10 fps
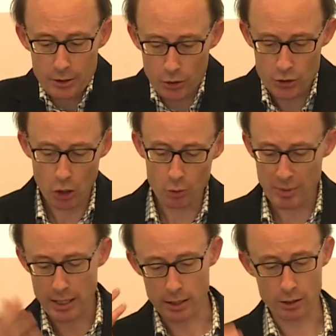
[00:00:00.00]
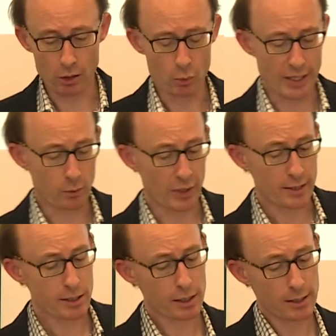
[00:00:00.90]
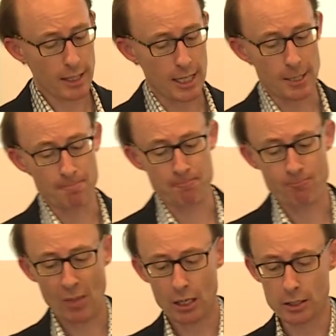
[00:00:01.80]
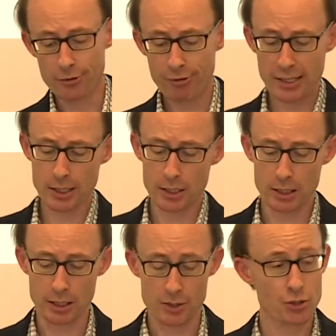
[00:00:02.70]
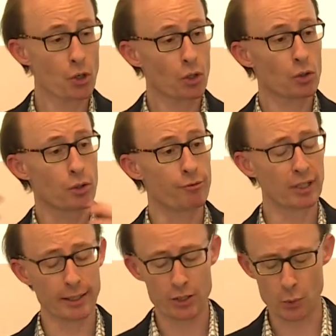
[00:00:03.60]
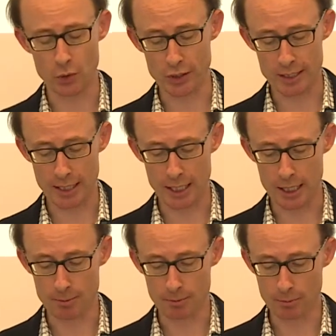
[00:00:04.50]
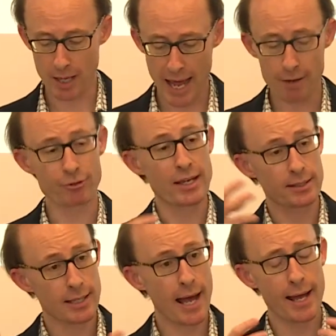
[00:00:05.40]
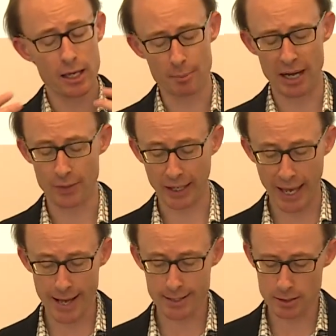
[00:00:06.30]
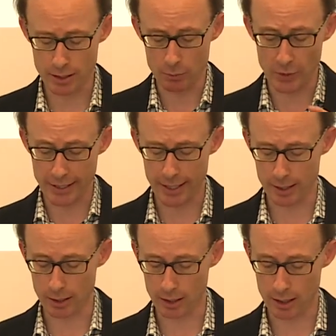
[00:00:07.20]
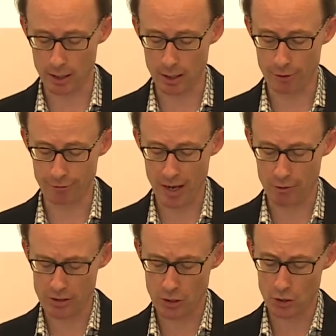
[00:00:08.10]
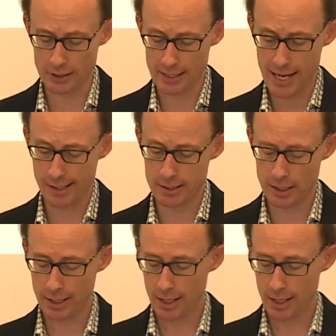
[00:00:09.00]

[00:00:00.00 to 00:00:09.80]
told me, we'd sit a defendant in a circle, the village would have their say about the case, and then we'd get a fair result at the end.